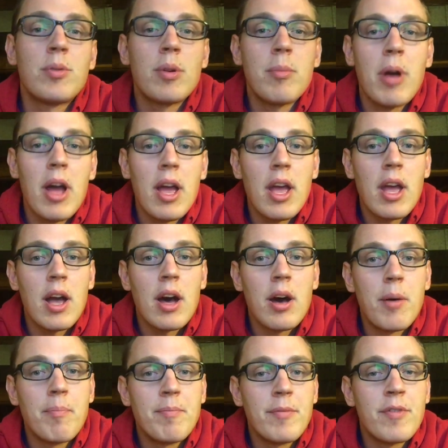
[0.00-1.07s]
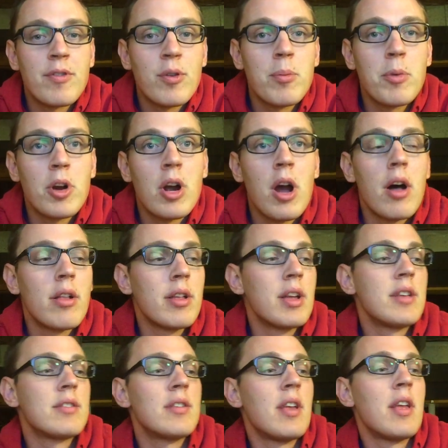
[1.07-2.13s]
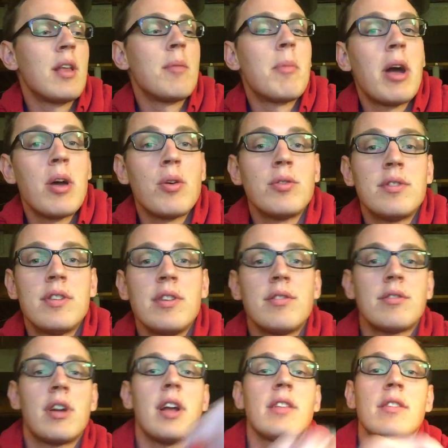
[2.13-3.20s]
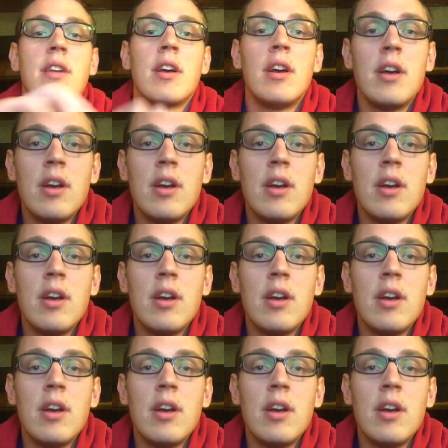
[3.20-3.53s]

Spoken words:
One of my former colleagues in my old district